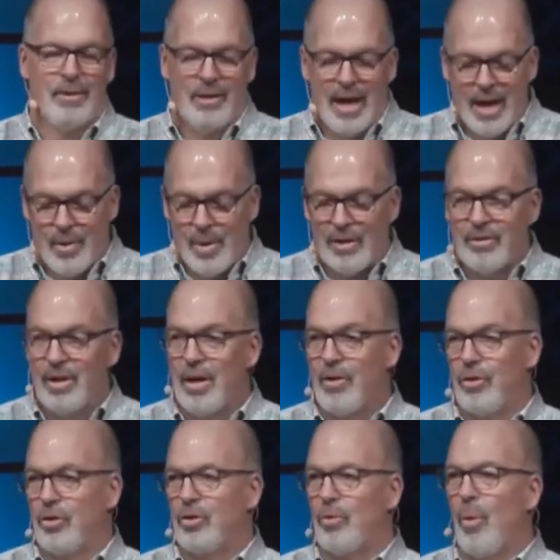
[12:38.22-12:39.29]
anyway, that's
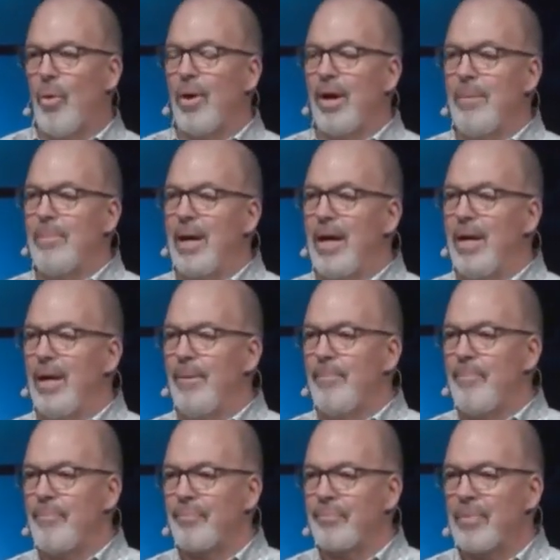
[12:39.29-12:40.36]
another story. But
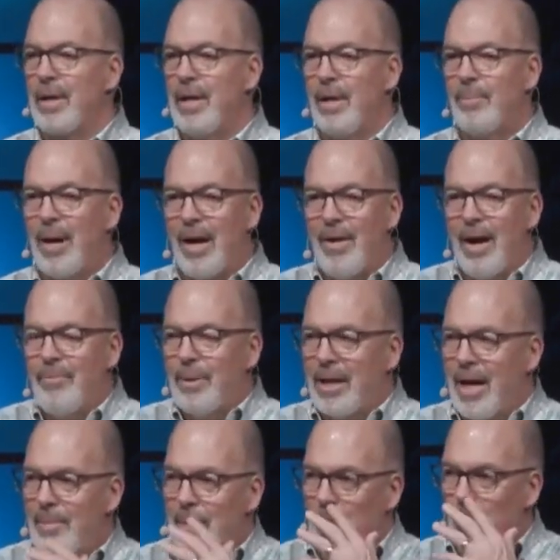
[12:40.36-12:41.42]
I've
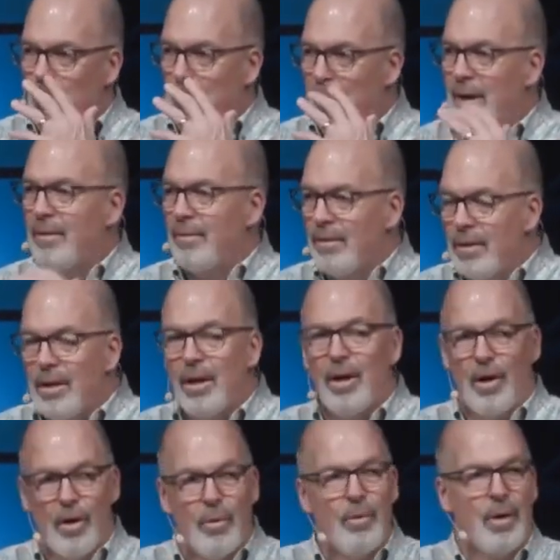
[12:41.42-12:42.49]
become a little bit, you
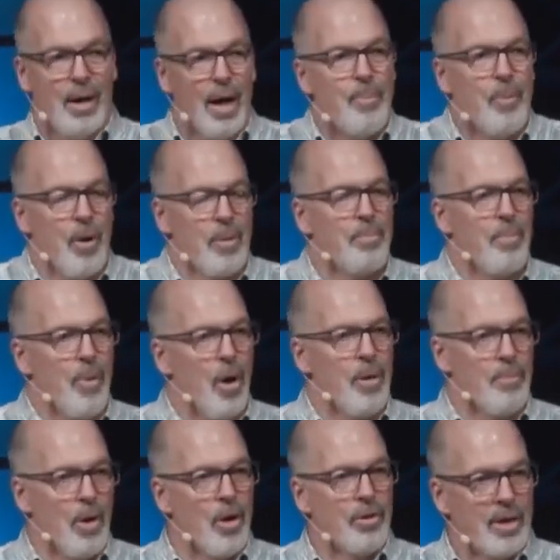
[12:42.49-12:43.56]
know, up on
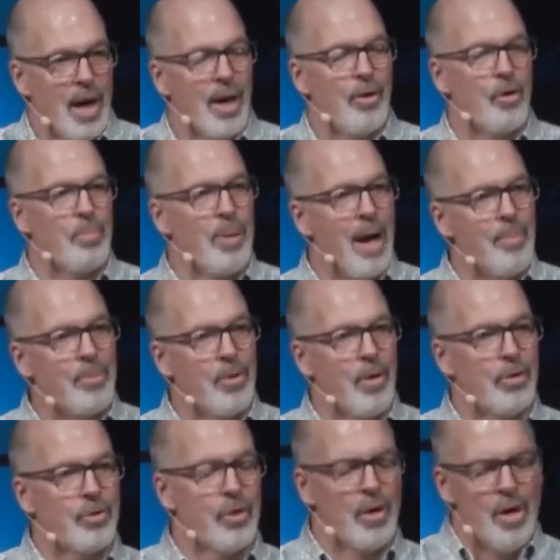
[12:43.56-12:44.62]
toddler pop
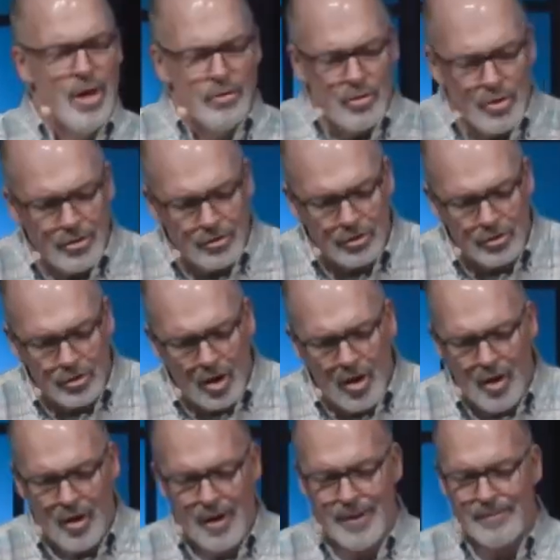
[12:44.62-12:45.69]
culture. So there's a
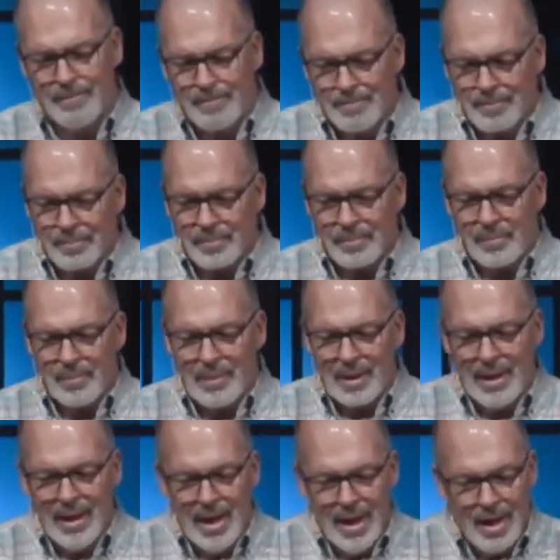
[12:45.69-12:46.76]
song
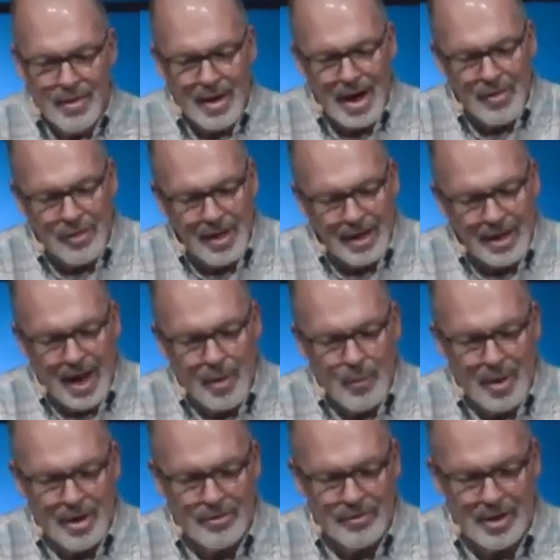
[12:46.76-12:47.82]
that I think I
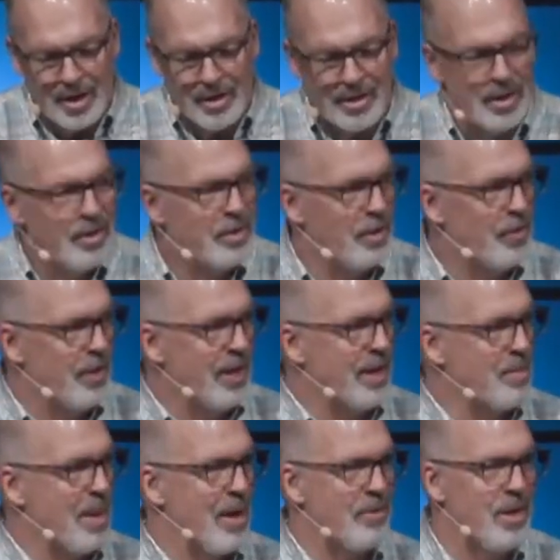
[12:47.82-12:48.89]
want us to think
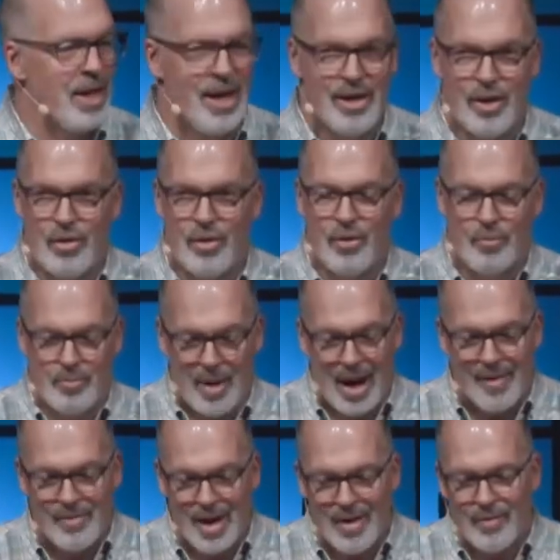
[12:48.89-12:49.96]
about today.
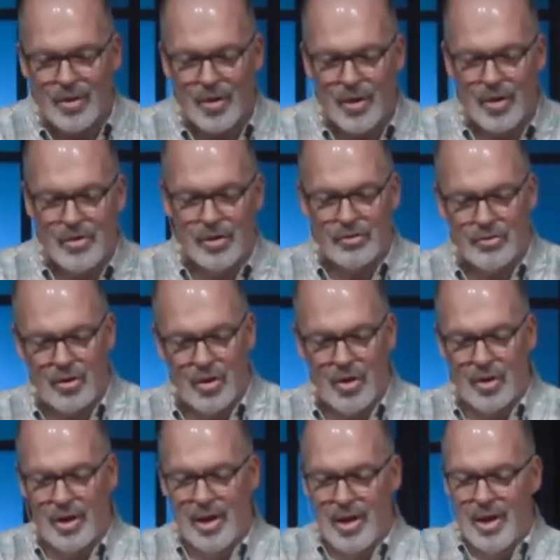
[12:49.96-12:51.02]
Have you ever heard the
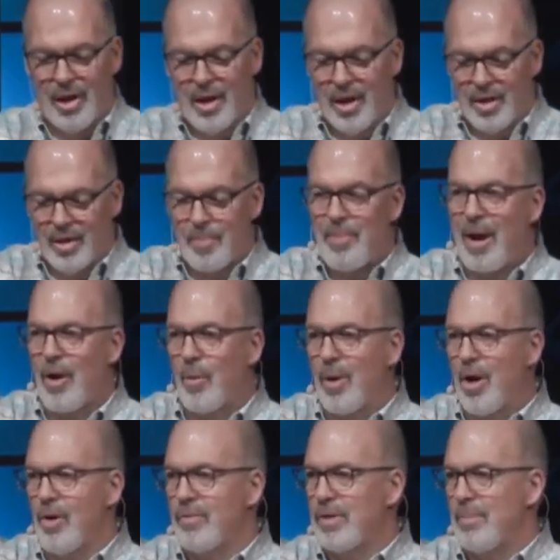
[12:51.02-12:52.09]
song, The Bear
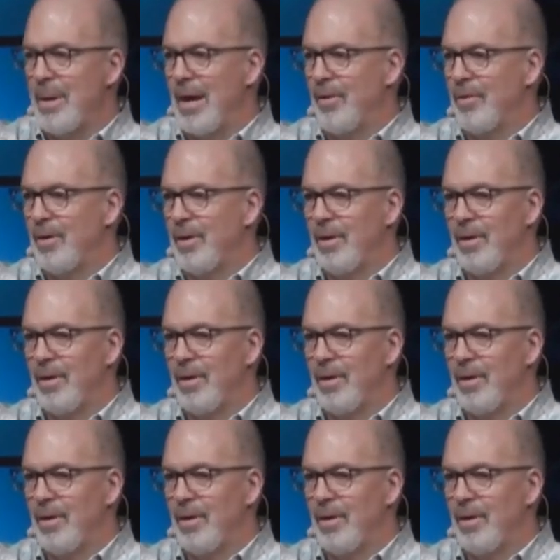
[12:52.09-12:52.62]
Went Over the Mountain?